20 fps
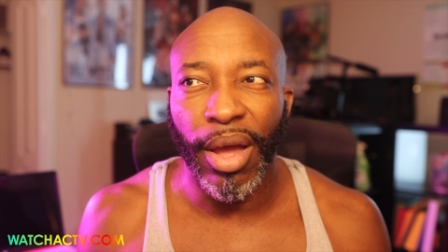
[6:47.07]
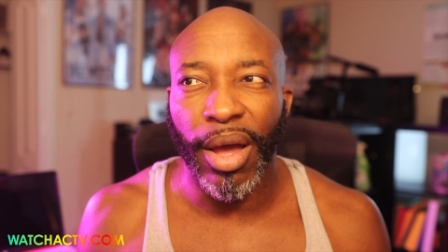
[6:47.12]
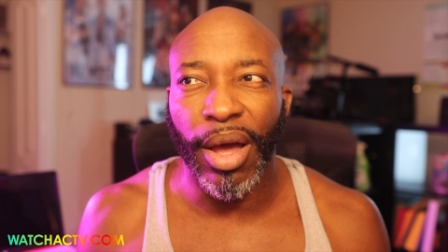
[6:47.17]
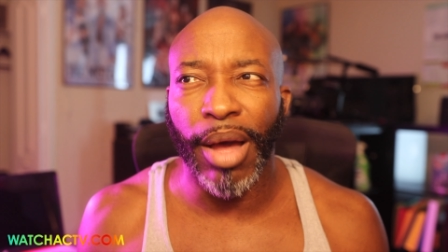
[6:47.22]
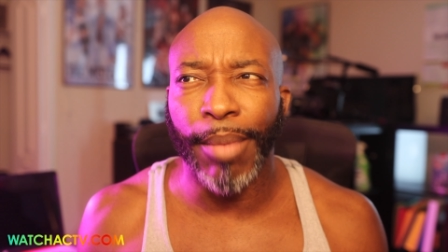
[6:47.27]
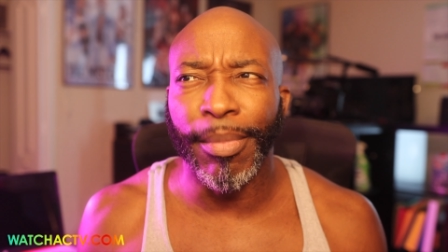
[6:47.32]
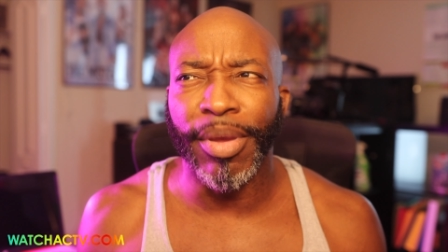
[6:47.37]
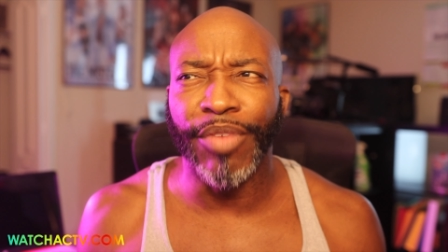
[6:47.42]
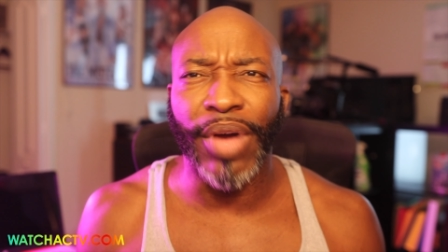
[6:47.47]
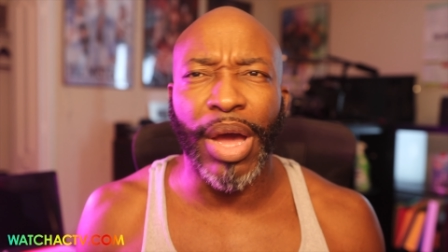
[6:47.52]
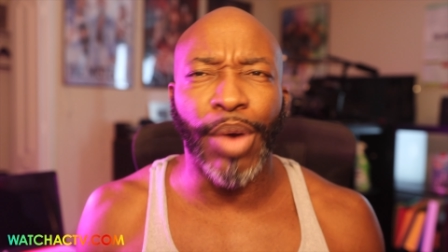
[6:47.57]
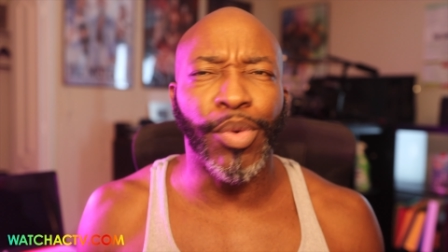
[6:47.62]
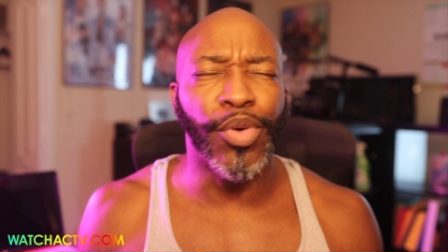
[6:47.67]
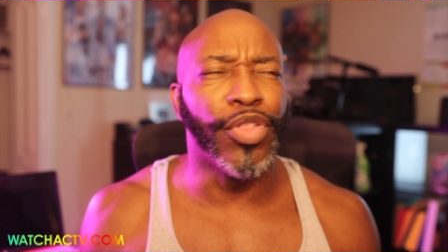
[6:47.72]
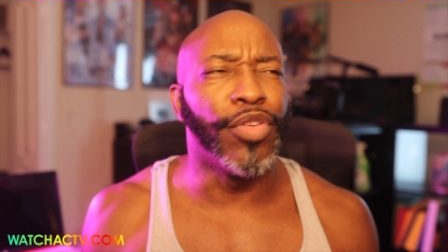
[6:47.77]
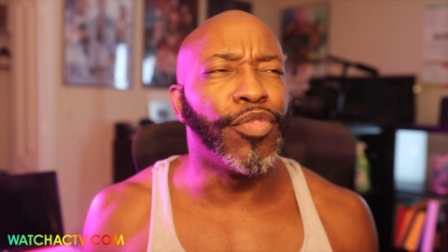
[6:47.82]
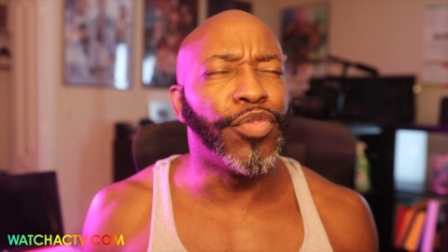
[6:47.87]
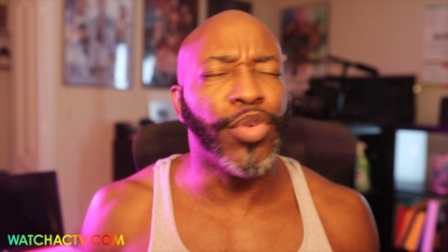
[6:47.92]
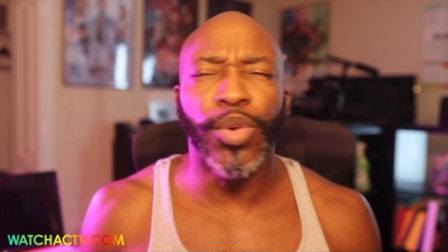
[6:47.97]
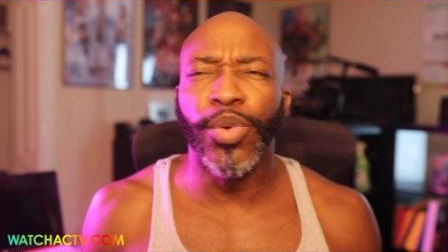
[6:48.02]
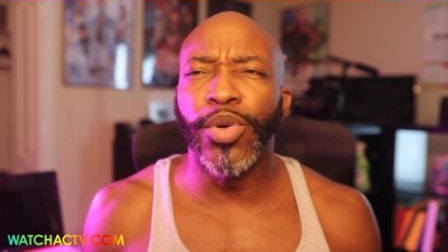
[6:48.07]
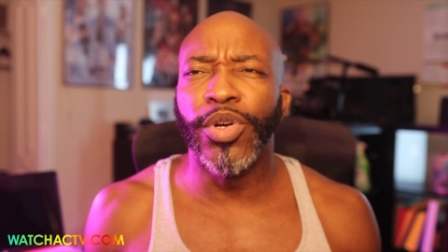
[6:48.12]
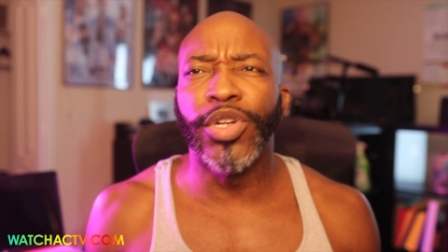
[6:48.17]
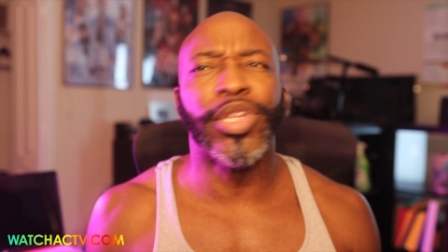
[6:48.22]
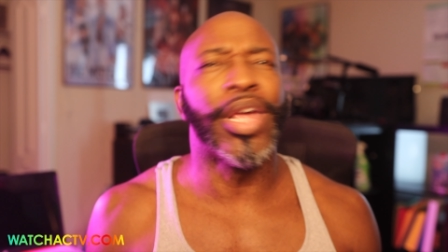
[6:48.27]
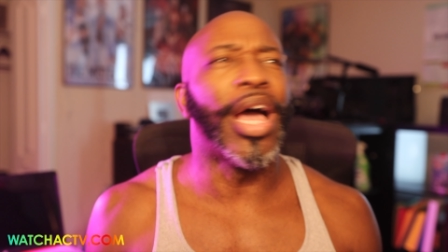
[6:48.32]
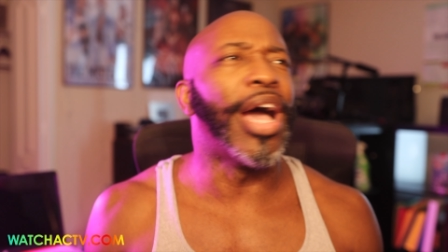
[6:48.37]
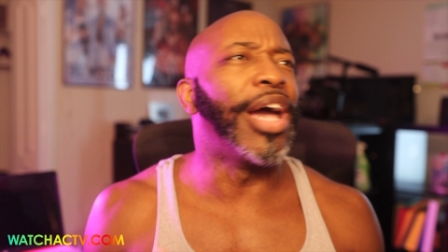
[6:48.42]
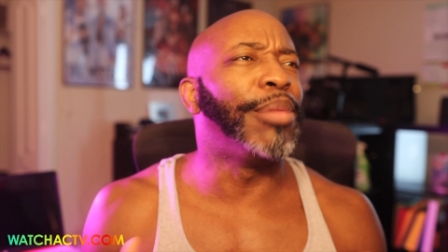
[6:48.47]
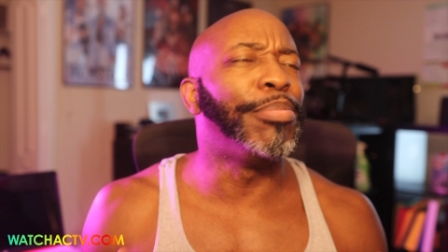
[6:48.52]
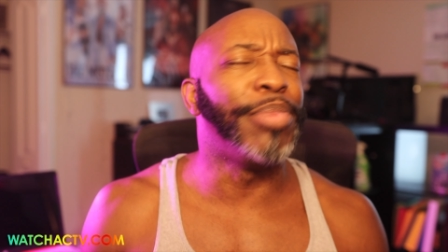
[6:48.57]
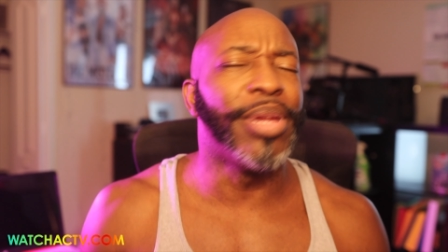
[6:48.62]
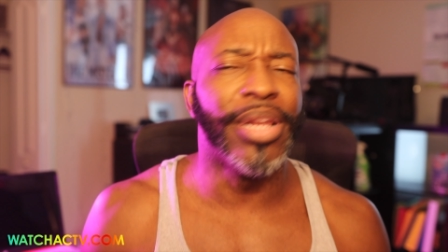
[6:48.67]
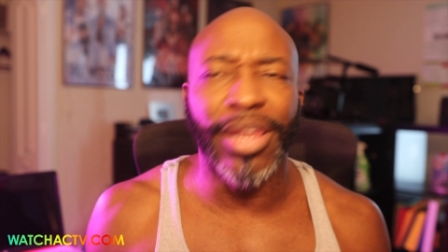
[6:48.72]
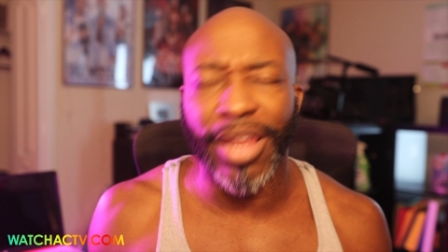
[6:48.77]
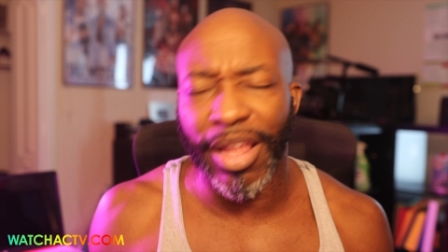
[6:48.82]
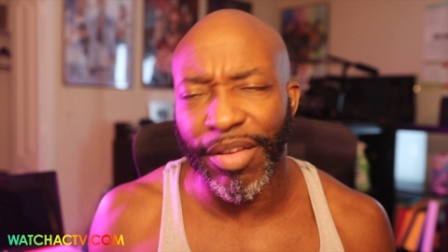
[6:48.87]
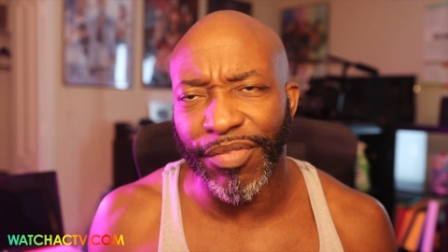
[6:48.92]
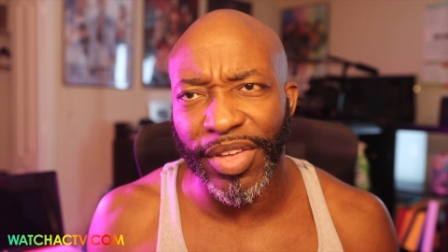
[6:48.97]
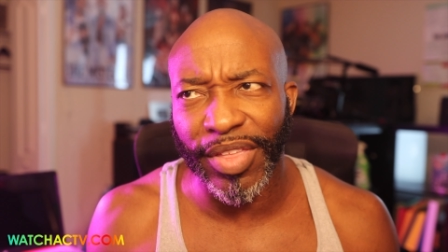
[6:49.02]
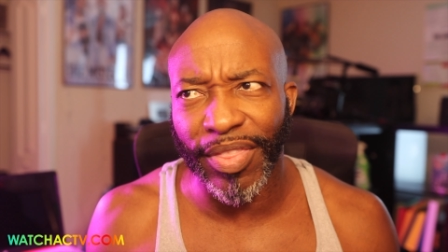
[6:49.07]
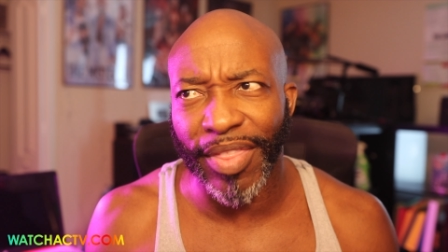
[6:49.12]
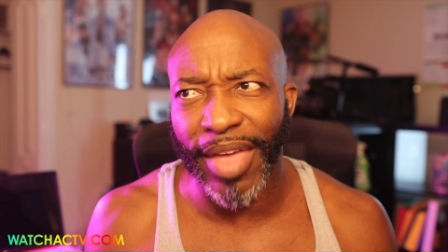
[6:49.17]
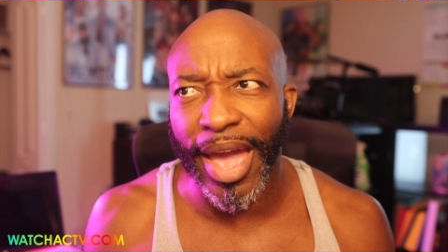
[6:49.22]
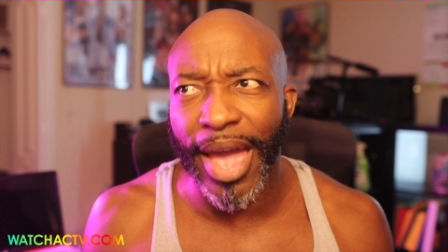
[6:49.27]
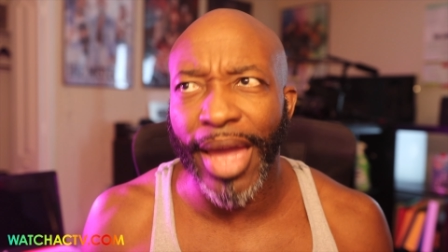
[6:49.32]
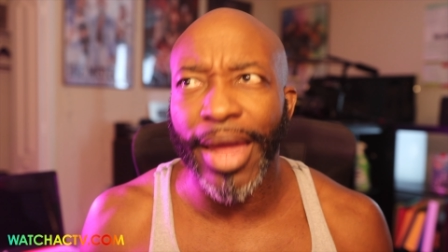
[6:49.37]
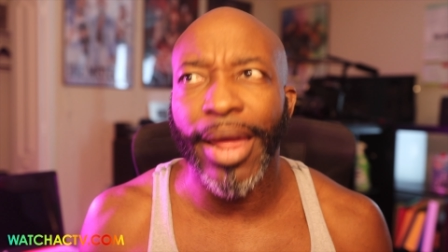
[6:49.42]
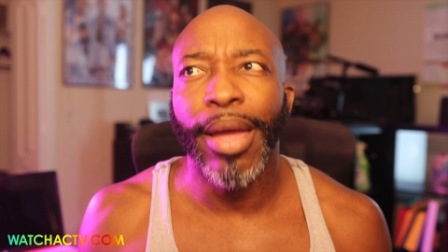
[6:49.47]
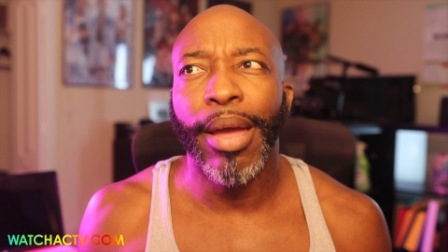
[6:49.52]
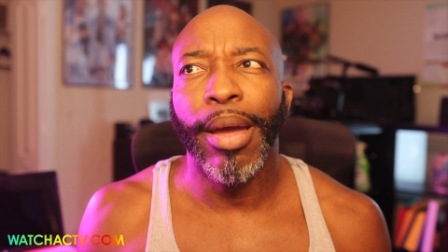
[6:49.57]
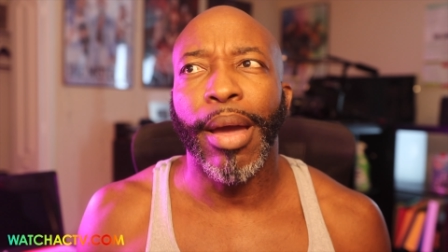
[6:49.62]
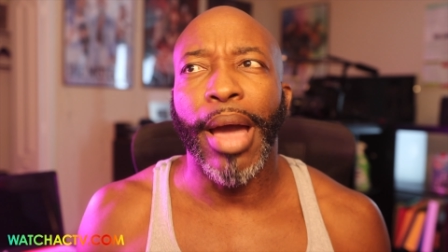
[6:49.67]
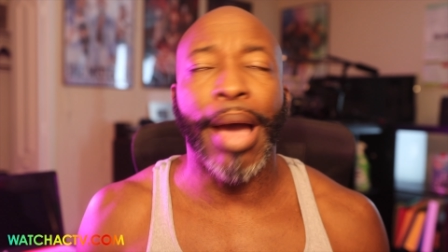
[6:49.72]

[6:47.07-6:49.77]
If I were the viewers, I'd be loving that.